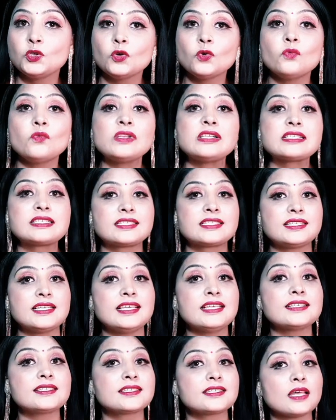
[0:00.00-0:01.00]
you will
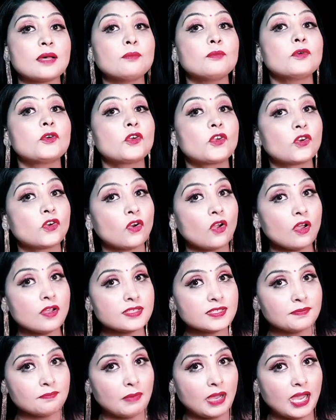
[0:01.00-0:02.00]
see some
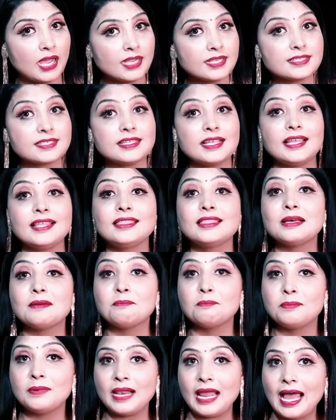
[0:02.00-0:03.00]
cross marks in
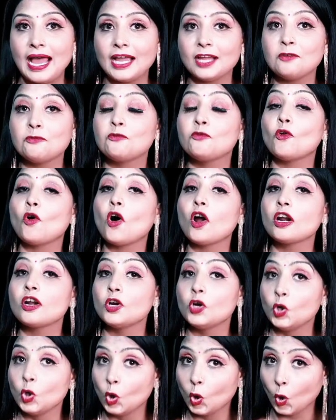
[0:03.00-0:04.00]
the blank for
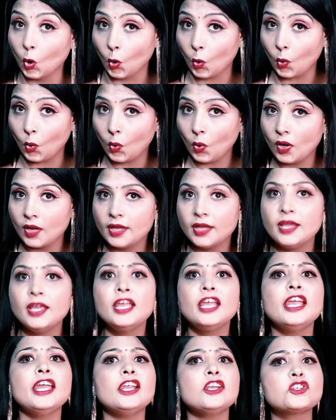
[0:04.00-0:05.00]
no.
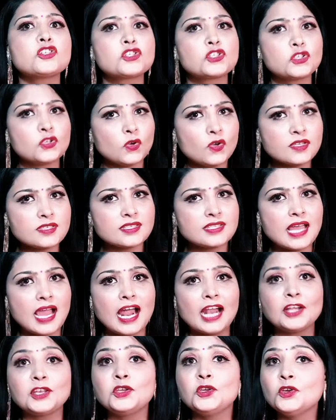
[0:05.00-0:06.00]
It shows
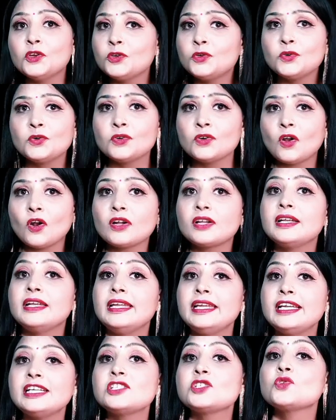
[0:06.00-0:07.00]
that you do not
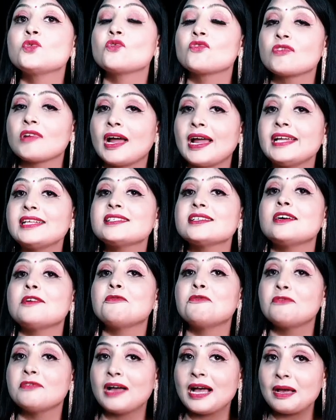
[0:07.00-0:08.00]
need to write a
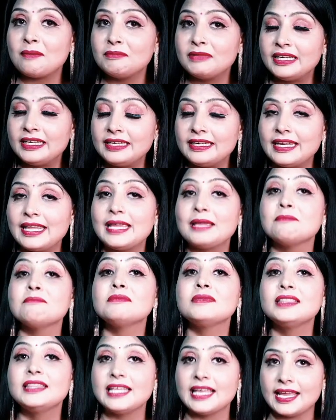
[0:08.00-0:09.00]
family name
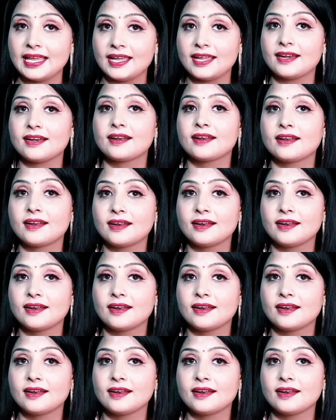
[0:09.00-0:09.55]
there.